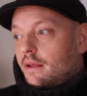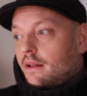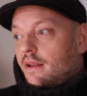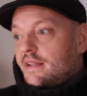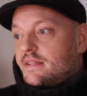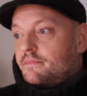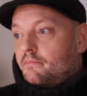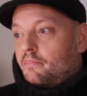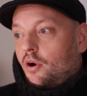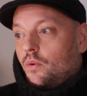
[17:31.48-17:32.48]
less
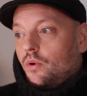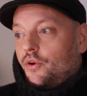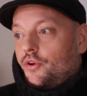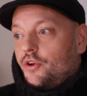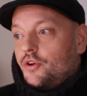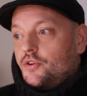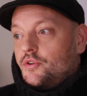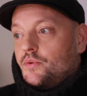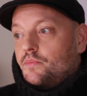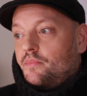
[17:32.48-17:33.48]
bold,
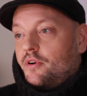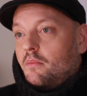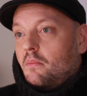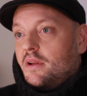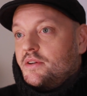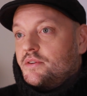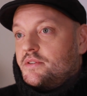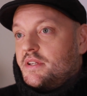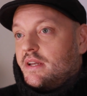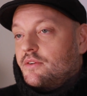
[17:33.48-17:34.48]
you probably should
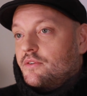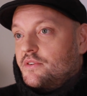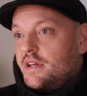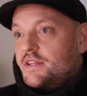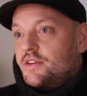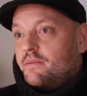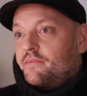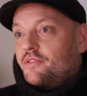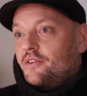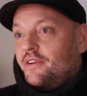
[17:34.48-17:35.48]
stick to a day job
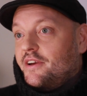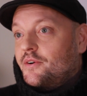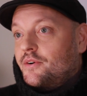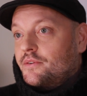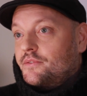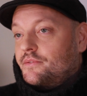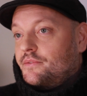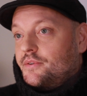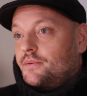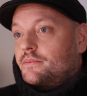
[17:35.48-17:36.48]
for a year or
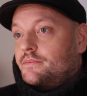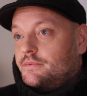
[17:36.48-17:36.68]
two.